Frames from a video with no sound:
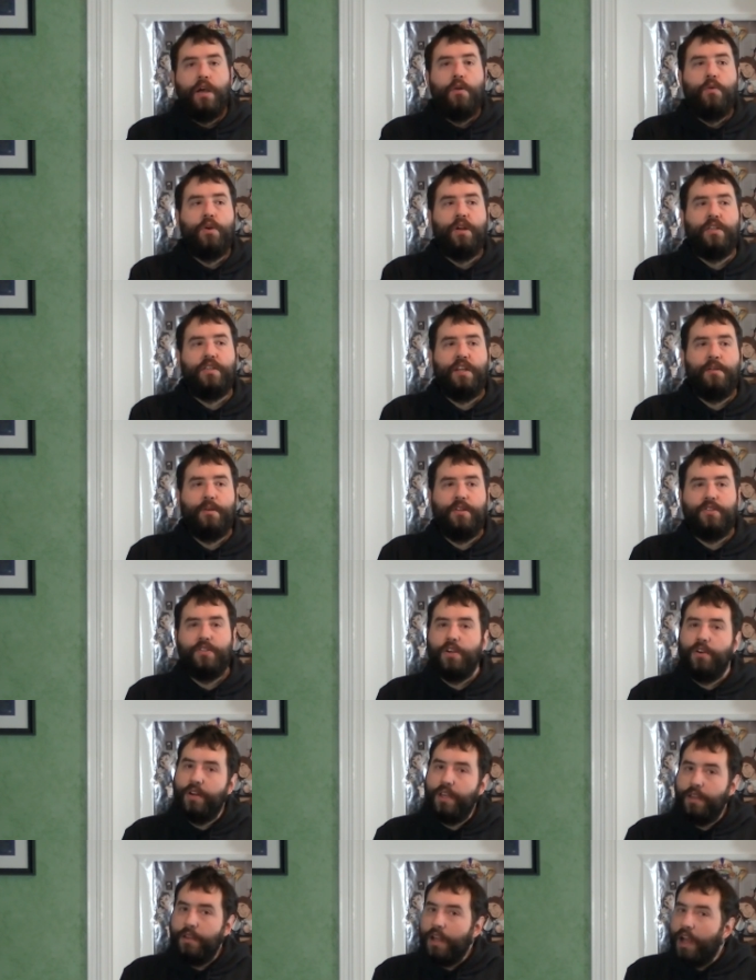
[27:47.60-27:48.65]
What I said about
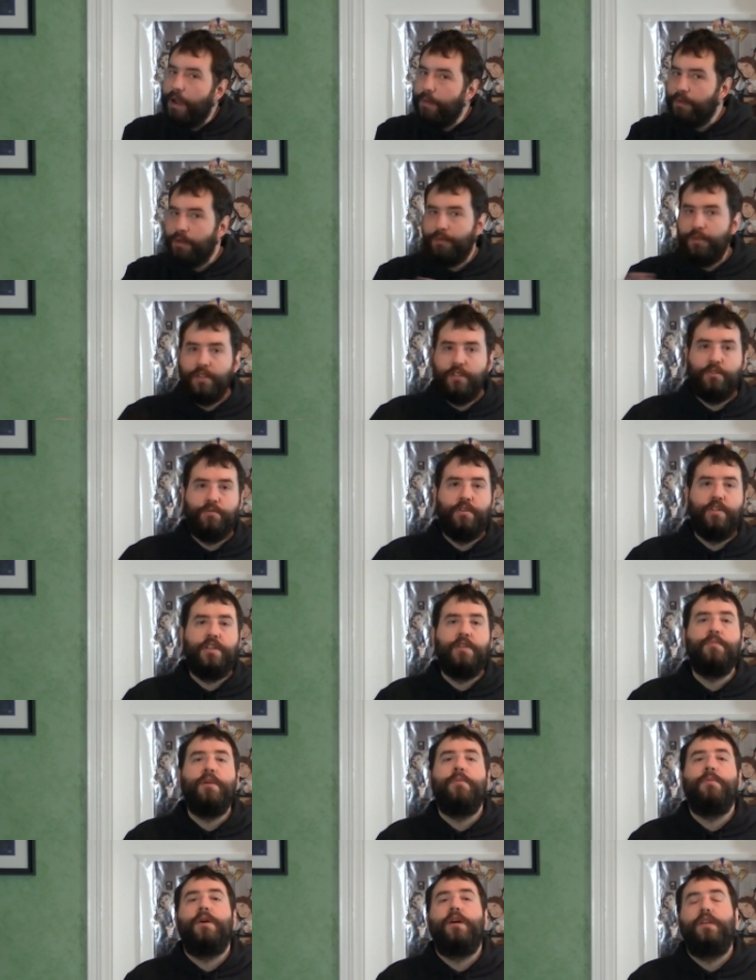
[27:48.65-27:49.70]
Sony, I'm completely switching
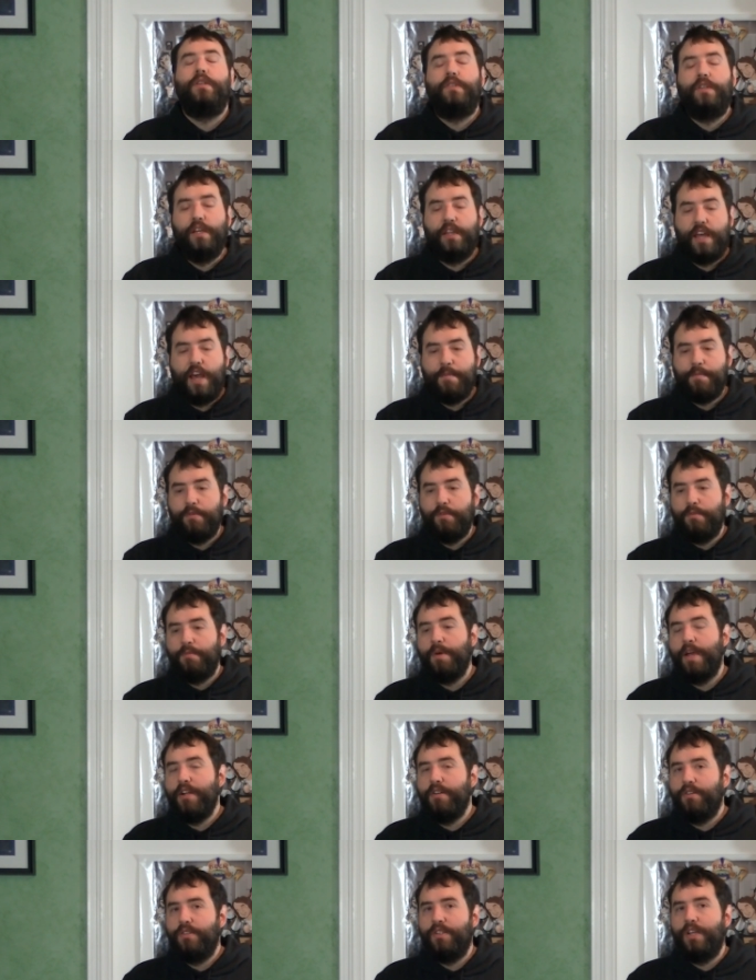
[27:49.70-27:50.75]
my policy on that. But with
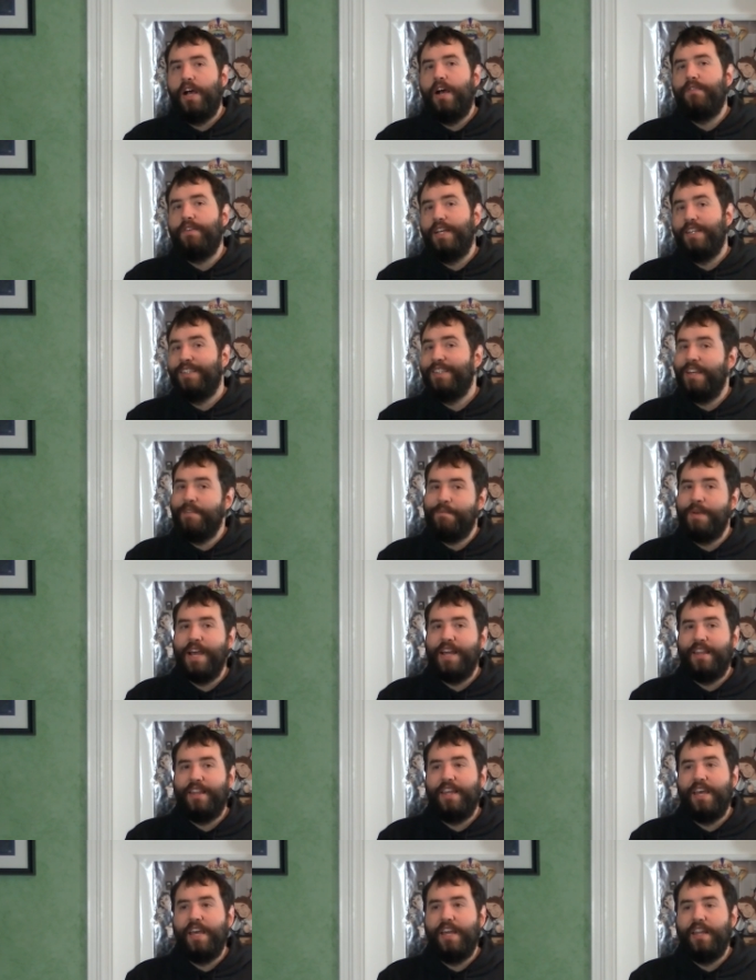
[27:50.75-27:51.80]
Microsoft, I said
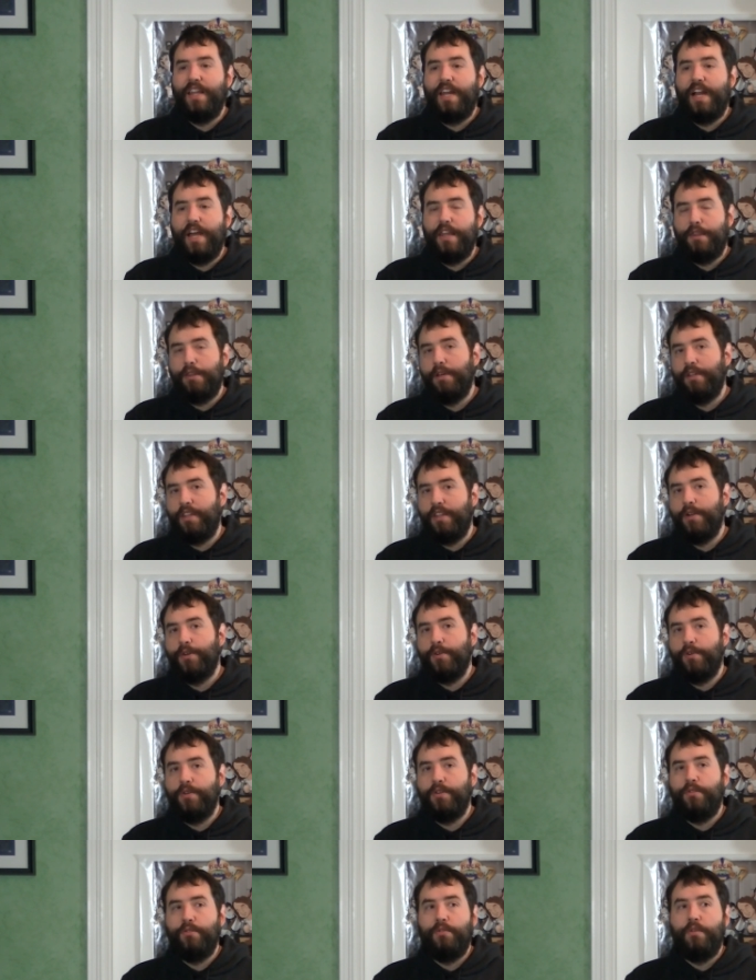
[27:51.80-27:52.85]
back then that I thought they were
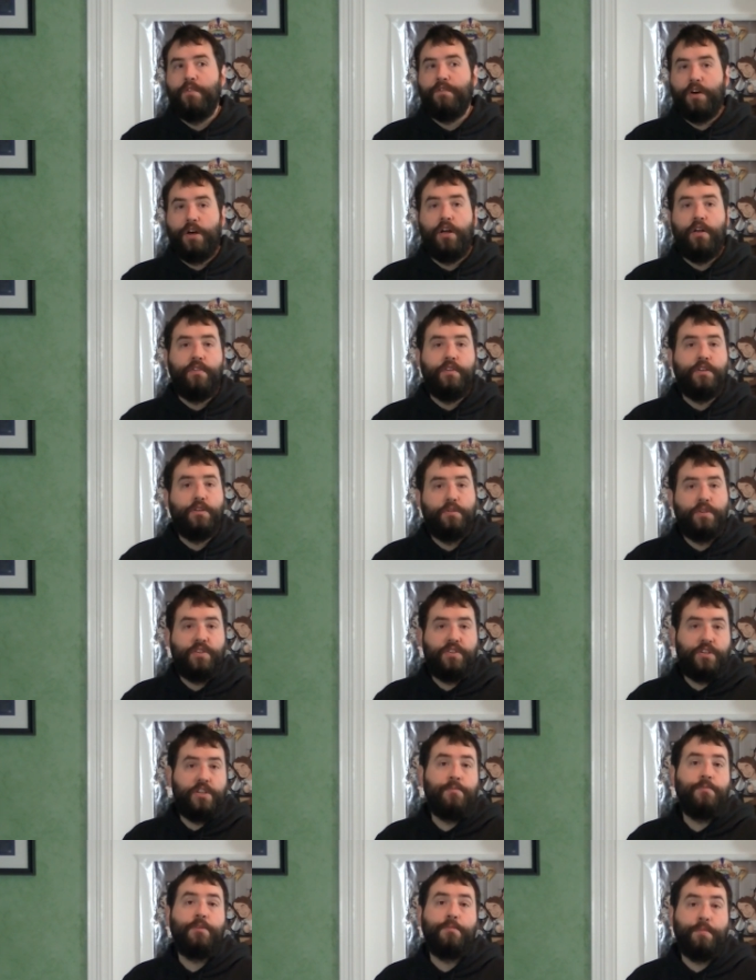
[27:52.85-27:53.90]
going to evolve into a
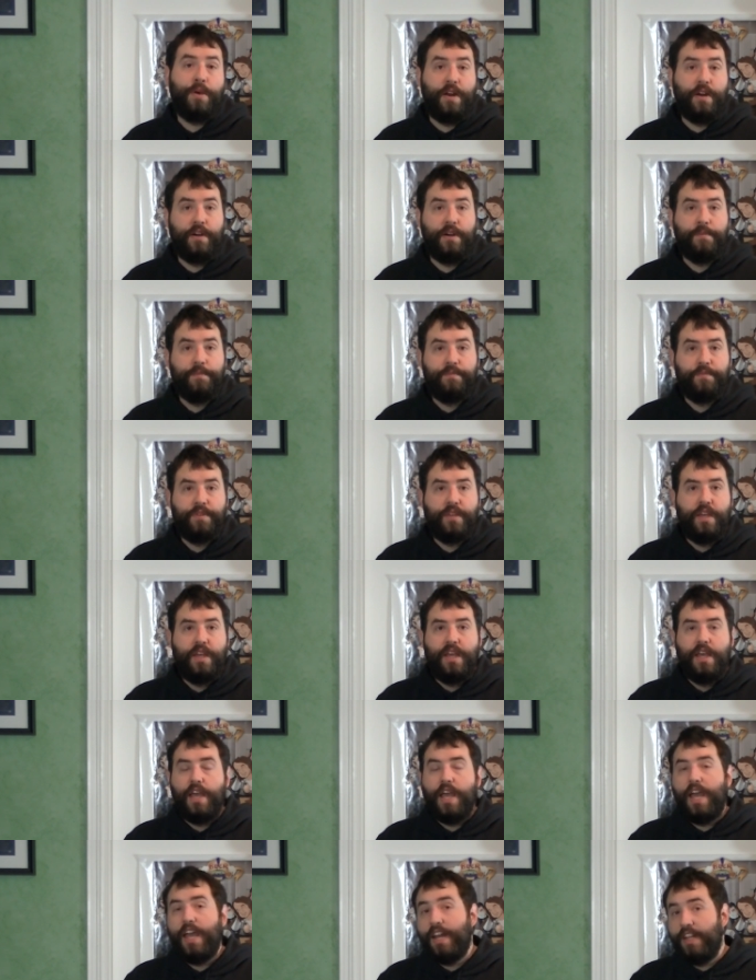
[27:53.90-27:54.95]
Steam competitor.
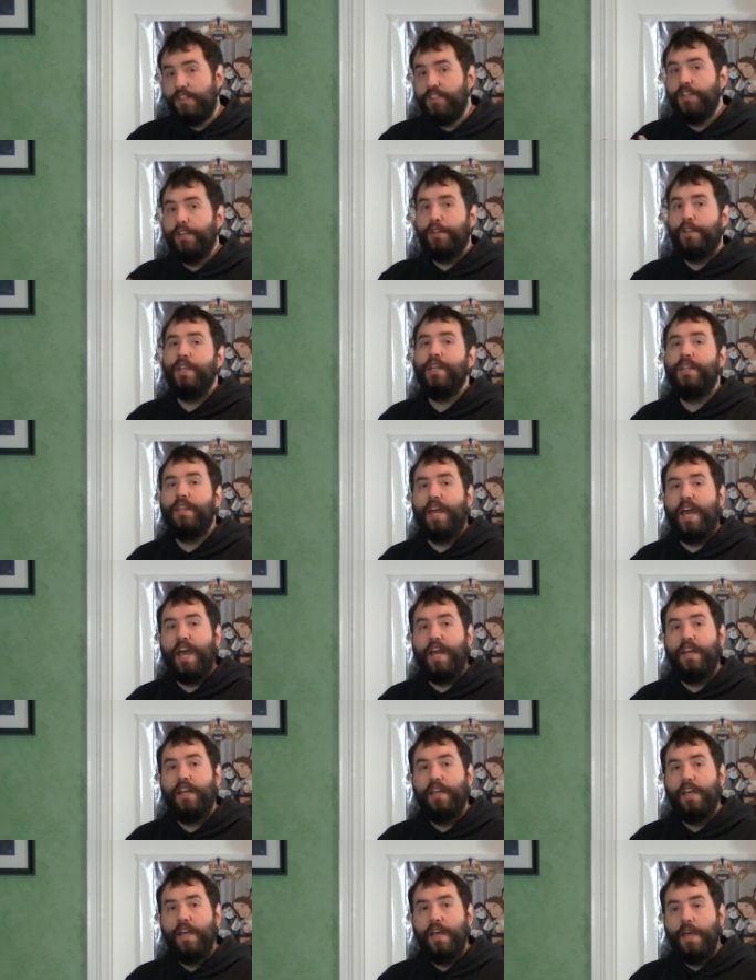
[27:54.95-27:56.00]
And I still think
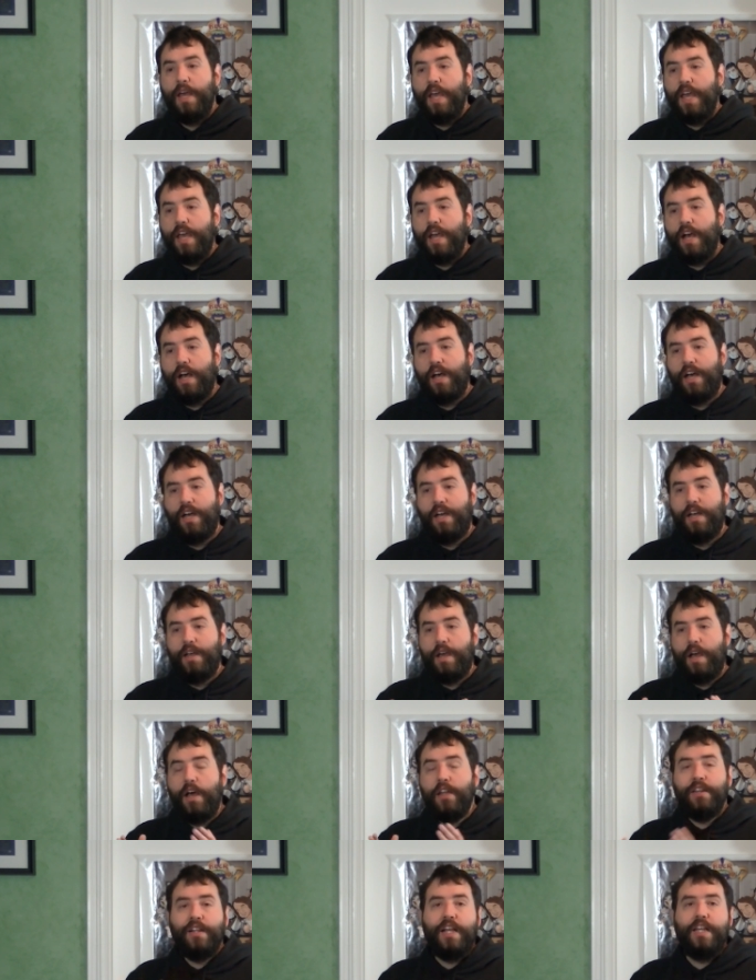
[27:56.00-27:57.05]
that.
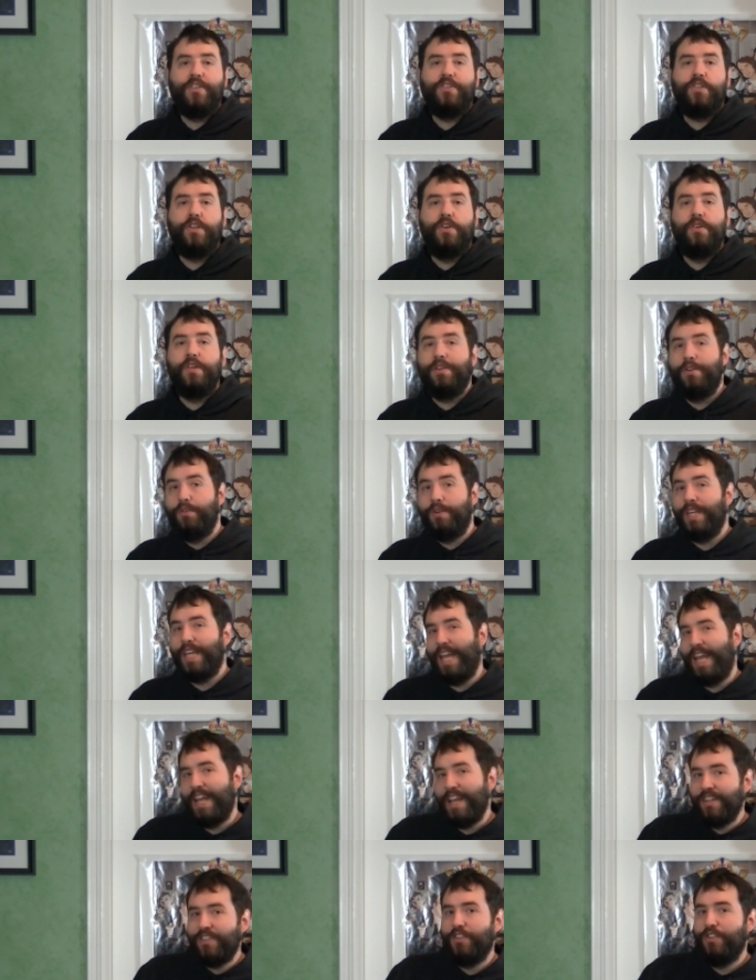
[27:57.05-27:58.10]
Unlike Sony, who
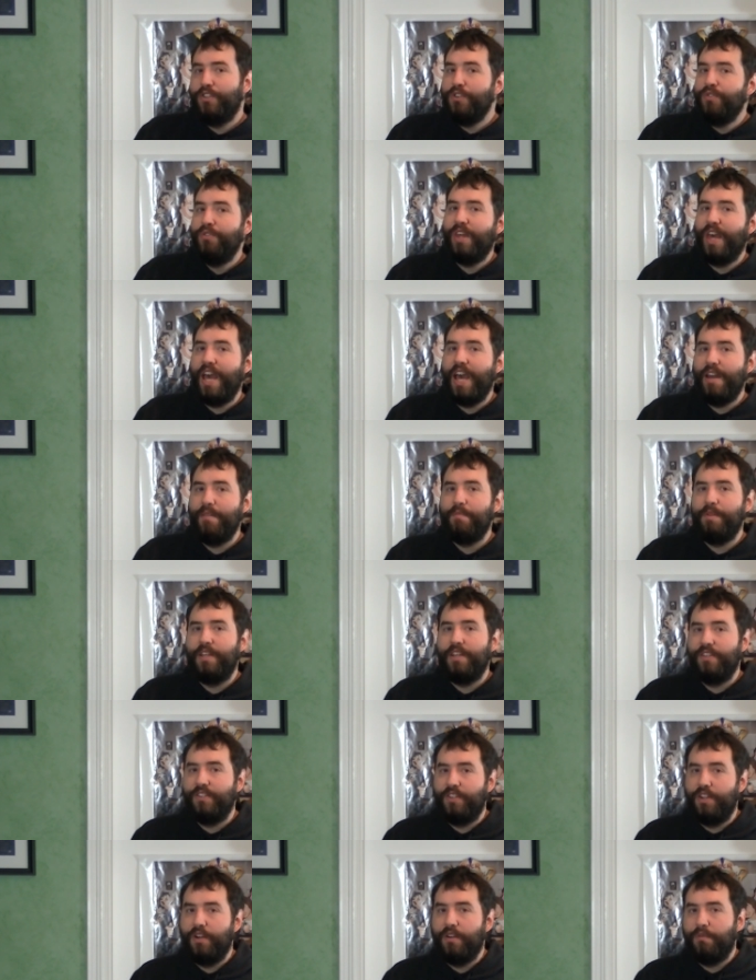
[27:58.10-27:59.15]
can't do that
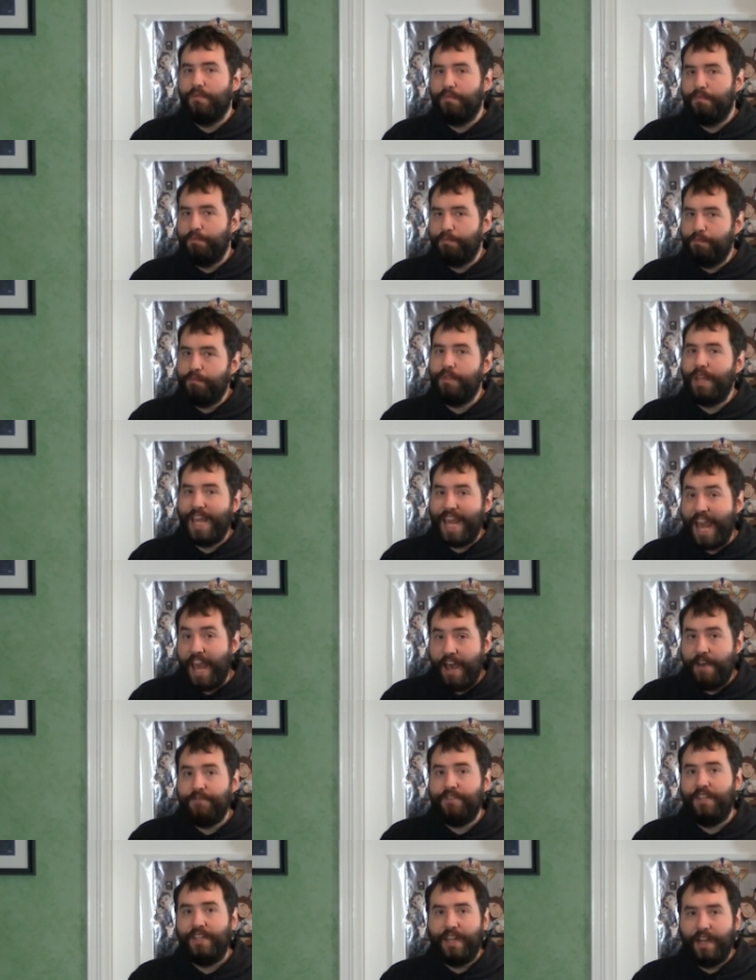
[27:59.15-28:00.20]
because they
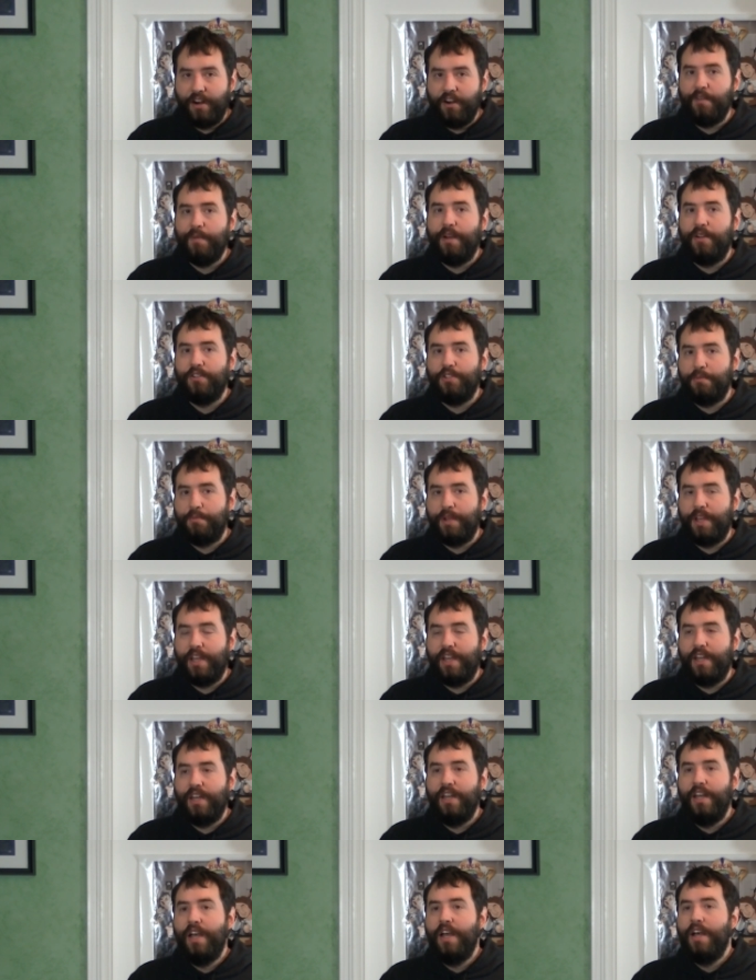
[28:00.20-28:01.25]
have to care about Japan,